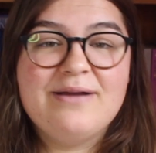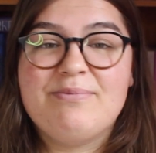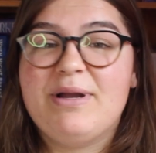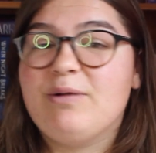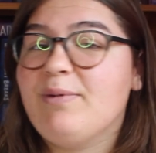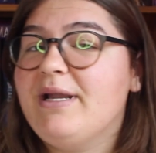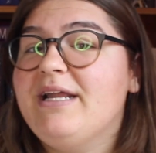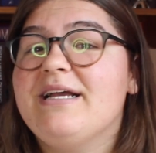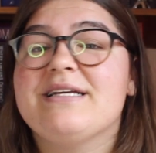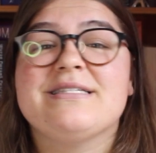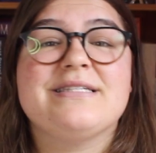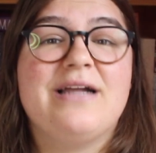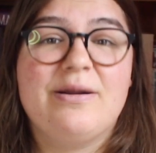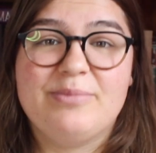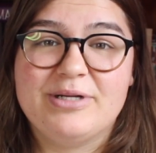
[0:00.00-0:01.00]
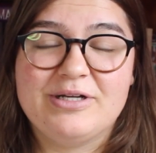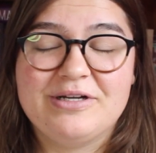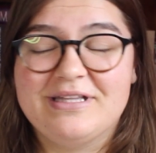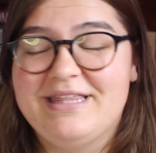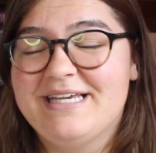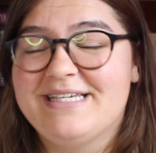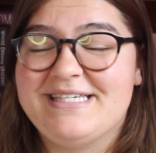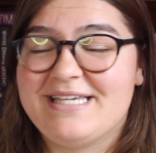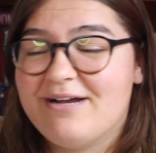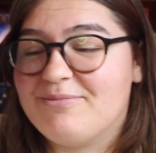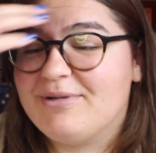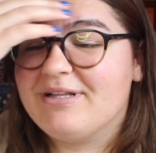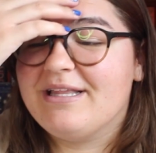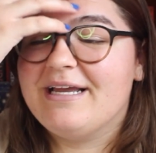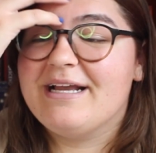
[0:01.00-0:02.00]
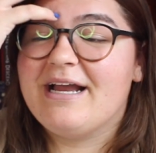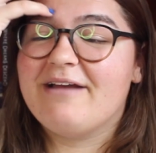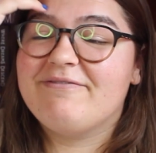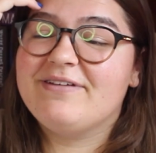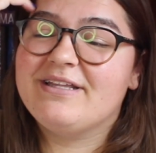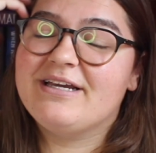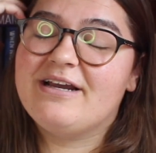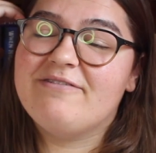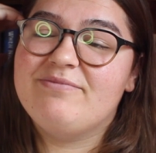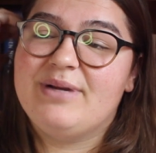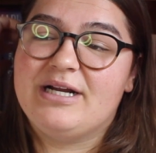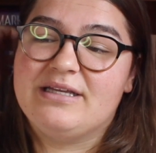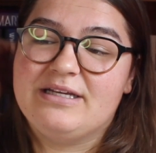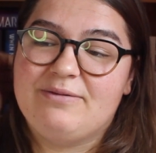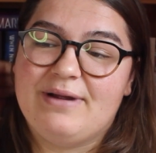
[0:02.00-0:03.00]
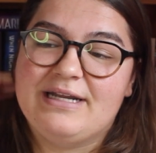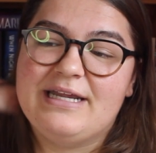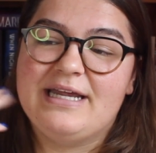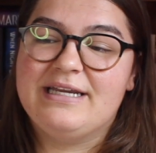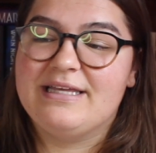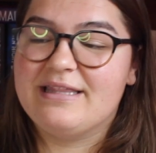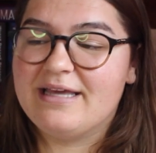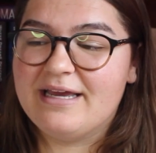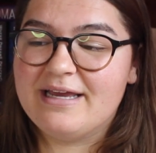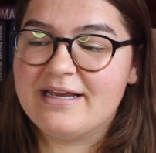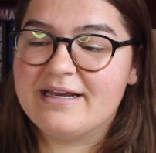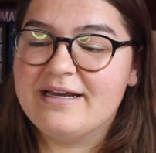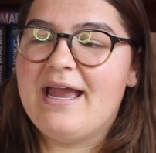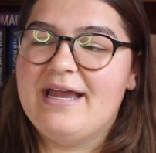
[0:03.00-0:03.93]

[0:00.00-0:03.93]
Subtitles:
My reading has not been good this summer. Like, I feel like I've barely read anything.